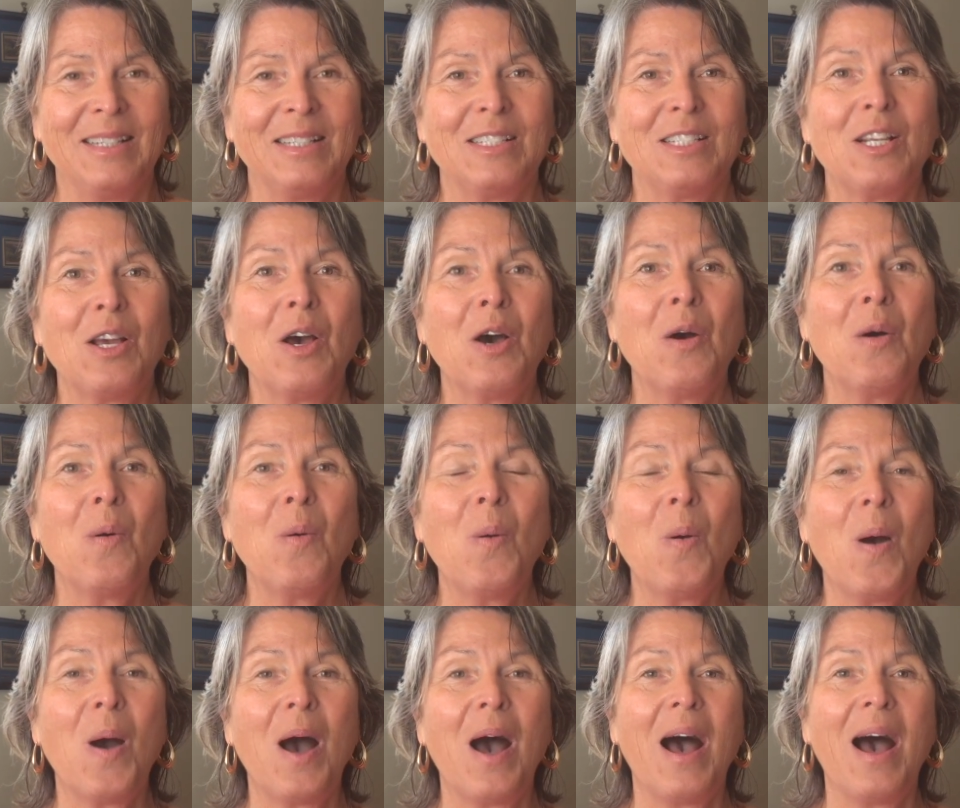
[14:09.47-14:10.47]

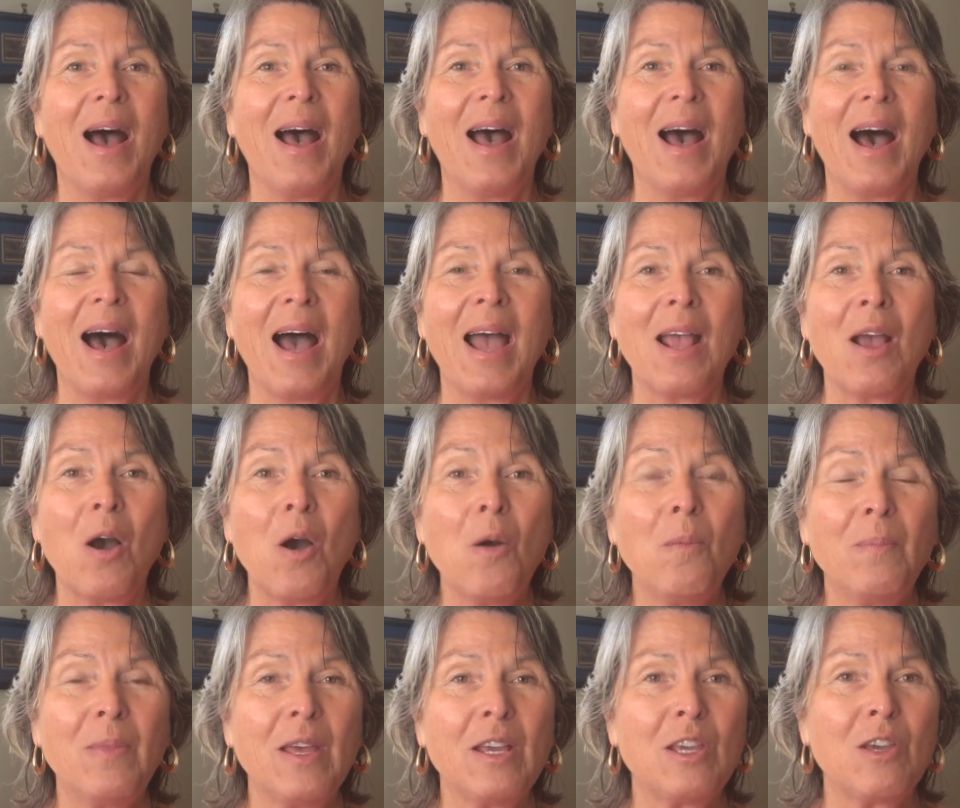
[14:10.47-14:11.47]
So I
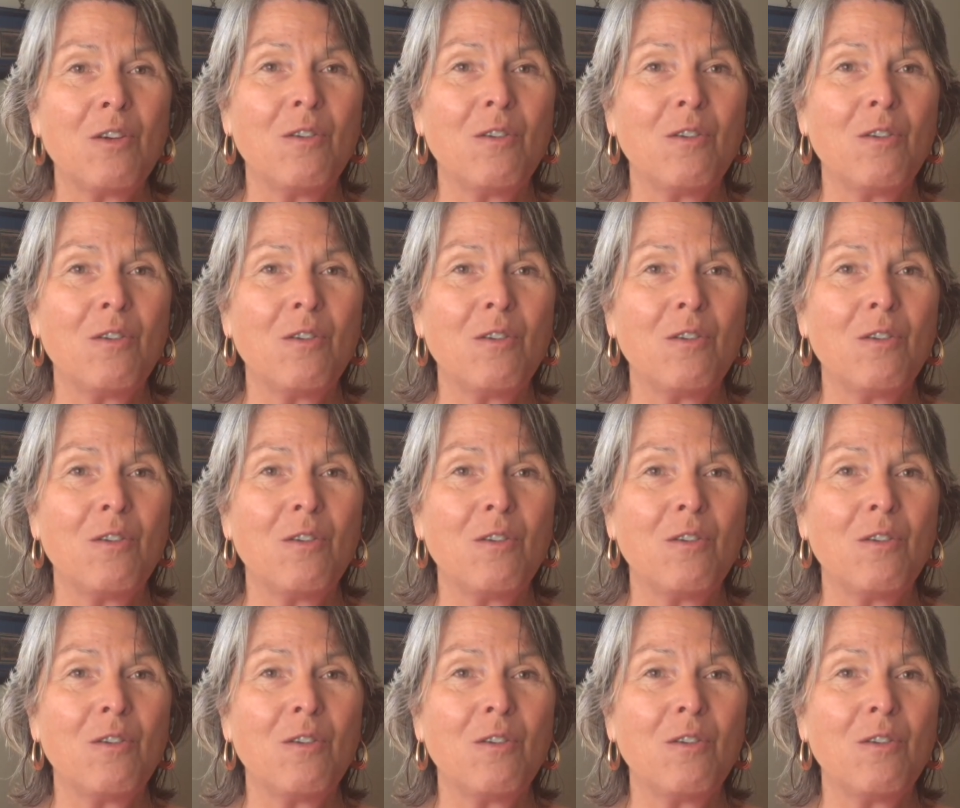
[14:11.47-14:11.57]
hope that